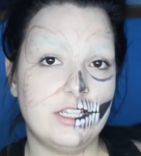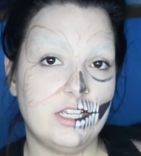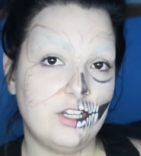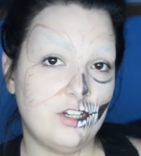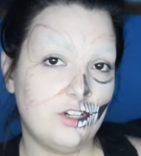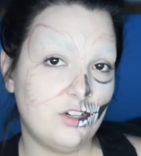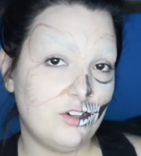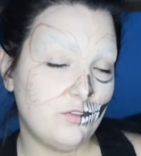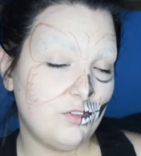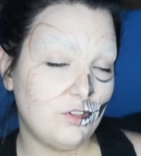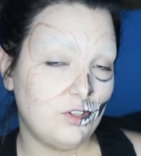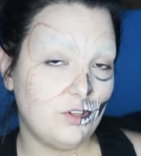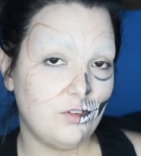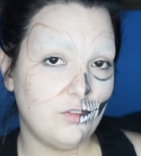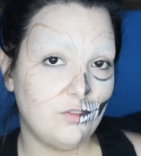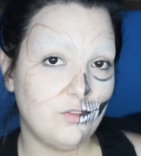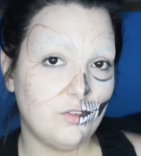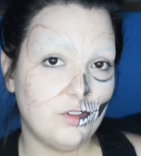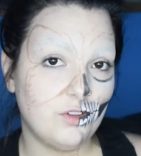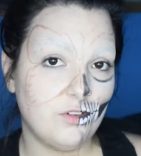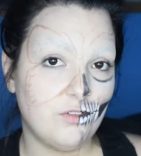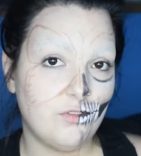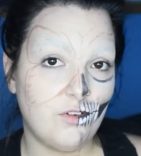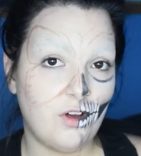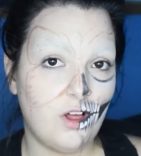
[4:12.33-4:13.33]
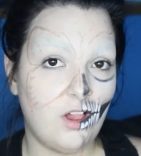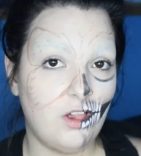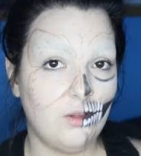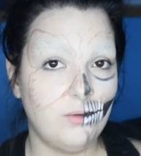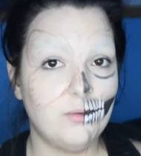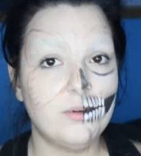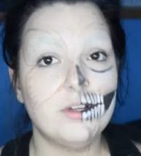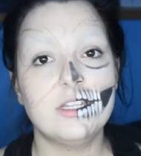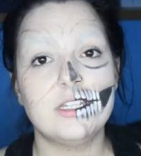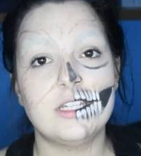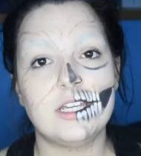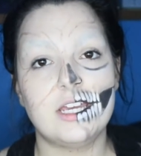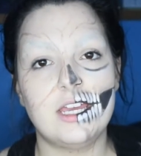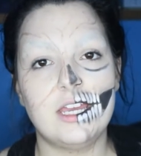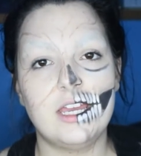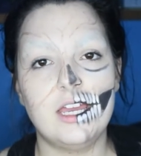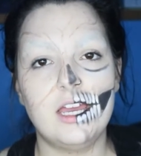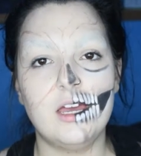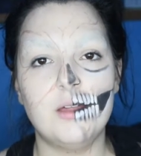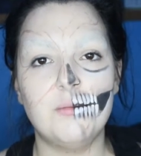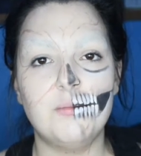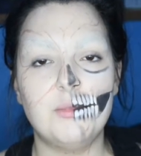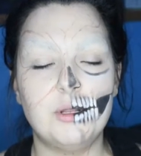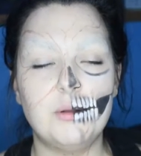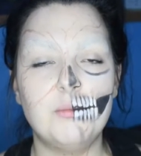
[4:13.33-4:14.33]
interview for the following day
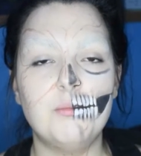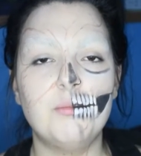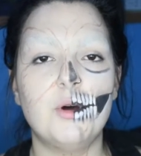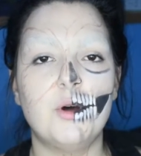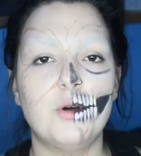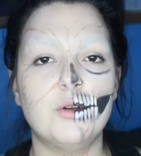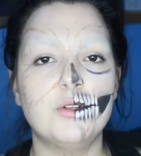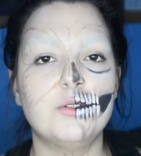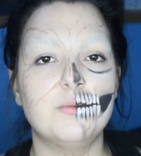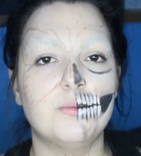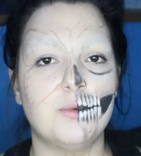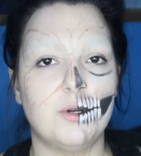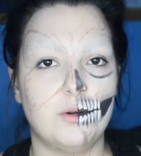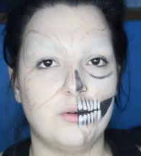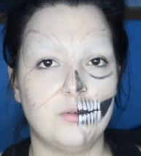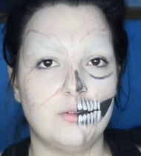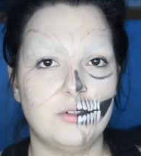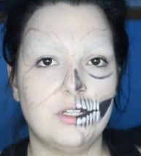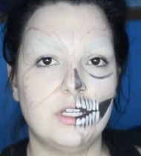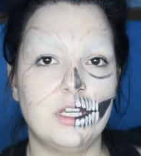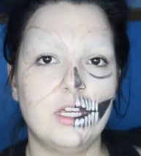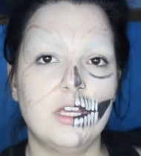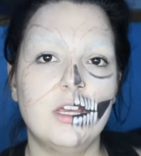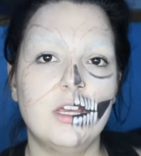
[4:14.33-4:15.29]
had been postponed